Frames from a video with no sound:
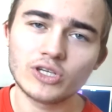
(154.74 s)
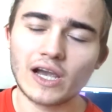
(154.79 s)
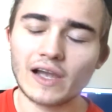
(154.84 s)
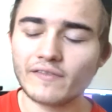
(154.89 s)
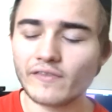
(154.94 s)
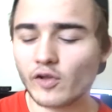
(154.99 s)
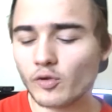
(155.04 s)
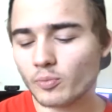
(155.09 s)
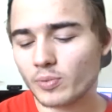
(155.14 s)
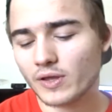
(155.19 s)
I've
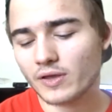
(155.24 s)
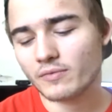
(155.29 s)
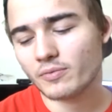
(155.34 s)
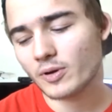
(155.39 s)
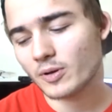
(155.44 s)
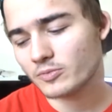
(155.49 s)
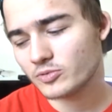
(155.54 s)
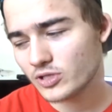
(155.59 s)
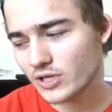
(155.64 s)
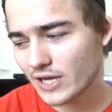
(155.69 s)
never played
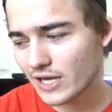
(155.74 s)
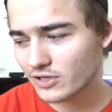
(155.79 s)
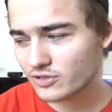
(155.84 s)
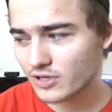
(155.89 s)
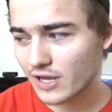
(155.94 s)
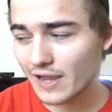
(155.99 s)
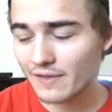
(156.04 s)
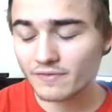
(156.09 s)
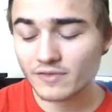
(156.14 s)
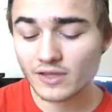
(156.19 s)
PUBG,
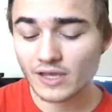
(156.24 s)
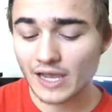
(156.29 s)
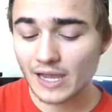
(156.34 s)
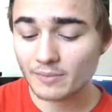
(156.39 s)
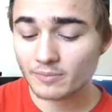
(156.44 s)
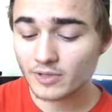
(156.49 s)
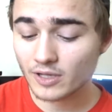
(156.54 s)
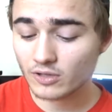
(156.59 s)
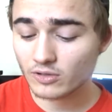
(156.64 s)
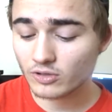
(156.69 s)
actually. I have the
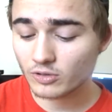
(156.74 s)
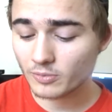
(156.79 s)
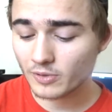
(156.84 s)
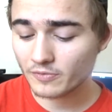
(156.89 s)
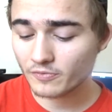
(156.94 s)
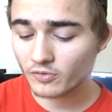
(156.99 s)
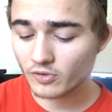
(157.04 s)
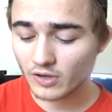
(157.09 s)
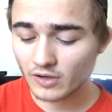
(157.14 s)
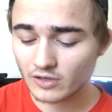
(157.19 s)
app downloaded on my
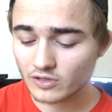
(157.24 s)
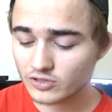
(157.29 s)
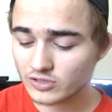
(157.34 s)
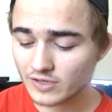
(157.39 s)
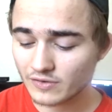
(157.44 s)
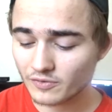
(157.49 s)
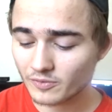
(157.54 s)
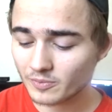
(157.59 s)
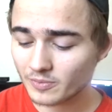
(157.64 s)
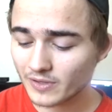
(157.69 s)
phone. I just
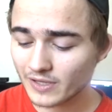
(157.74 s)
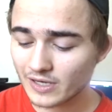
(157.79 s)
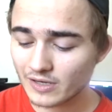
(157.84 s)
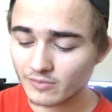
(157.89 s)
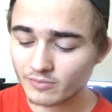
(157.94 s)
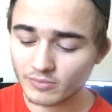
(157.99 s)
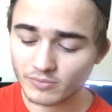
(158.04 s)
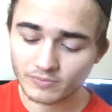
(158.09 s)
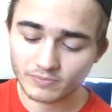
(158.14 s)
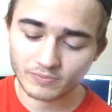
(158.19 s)
never played it
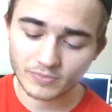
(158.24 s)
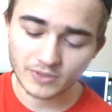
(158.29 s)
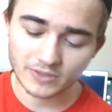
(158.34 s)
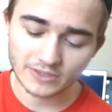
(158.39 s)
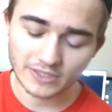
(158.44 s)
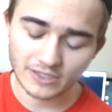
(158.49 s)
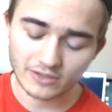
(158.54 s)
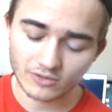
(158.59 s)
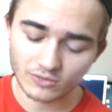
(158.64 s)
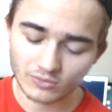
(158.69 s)
because
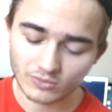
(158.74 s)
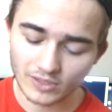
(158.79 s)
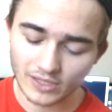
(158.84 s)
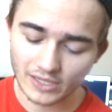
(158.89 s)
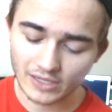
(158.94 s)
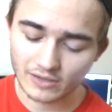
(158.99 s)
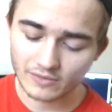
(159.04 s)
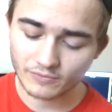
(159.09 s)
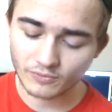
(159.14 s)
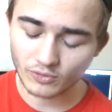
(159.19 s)
I don't
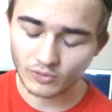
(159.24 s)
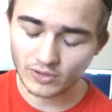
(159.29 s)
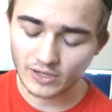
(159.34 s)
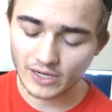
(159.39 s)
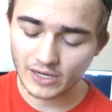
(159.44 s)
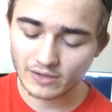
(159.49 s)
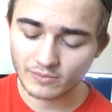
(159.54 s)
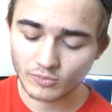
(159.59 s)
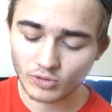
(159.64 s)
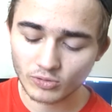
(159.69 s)
like
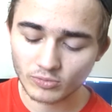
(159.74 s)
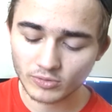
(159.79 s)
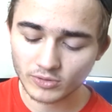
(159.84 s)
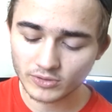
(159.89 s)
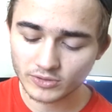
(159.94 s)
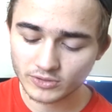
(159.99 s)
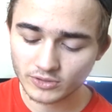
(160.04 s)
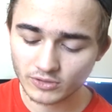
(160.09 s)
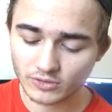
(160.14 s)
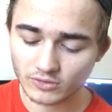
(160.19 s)
Fortnite mobile,
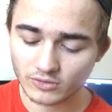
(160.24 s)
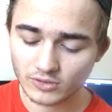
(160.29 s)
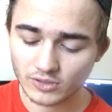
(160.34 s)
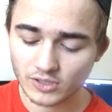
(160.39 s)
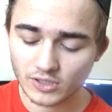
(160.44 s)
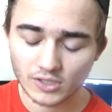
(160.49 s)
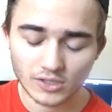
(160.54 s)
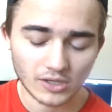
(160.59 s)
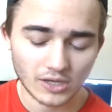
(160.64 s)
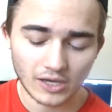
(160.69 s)
so
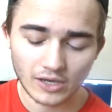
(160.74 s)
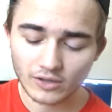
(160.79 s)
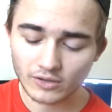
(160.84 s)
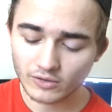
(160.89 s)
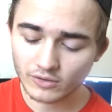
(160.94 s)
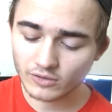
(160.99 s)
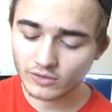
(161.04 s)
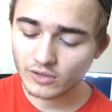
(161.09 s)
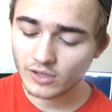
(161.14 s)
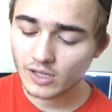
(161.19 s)
I don't
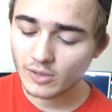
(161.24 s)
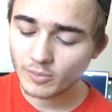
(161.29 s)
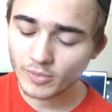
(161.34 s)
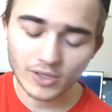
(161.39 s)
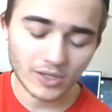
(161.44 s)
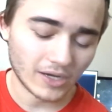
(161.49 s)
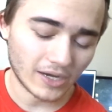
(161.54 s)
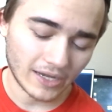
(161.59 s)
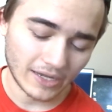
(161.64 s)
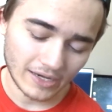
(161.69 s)
know.
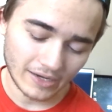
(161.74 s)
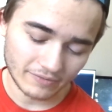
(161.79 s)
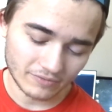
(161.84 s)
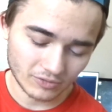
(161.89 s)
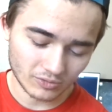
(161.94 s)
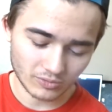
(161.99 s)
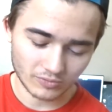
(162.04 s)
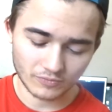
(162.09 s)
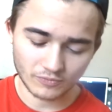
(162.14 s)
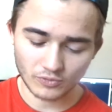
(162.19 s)
But I'd have to
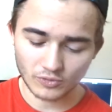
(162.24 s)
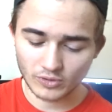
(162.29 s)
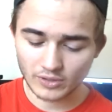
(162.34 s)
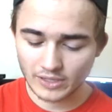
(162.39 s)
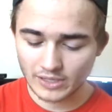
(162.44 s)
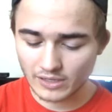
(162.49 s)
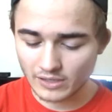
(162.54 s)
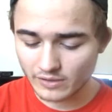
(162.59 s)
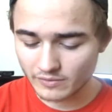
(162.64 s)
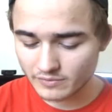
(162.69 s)
go with
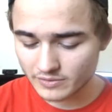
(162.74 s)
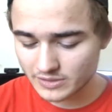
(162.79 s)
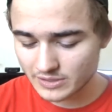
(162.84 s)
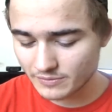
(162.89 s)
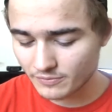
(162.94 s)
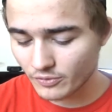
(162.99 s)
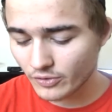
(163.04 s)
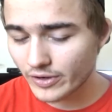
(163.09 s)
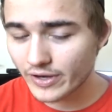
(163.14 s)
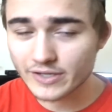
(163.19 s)
Fortnite, obviously.
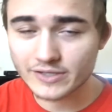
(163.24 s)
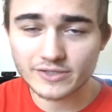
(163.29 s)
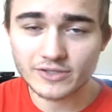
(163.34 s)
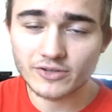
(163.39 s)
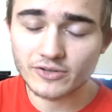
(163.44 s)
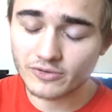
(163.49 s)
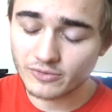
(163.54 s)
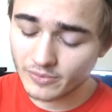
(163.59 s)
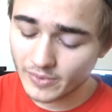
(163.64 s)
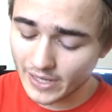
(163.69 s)
Fortnite's a
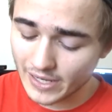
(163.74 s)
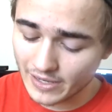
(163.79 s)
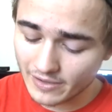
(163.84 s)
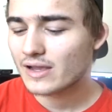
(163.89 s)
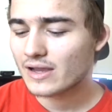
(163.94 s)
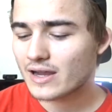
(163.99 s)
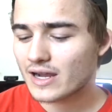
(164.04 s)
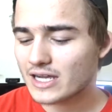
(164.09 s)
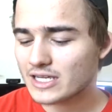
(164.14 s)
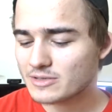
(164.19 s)
new wave.
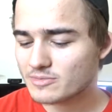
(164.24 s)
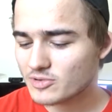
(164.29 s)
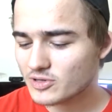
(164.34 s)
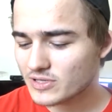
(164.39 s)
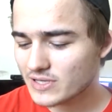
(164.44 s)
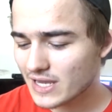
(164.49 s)
Cosmos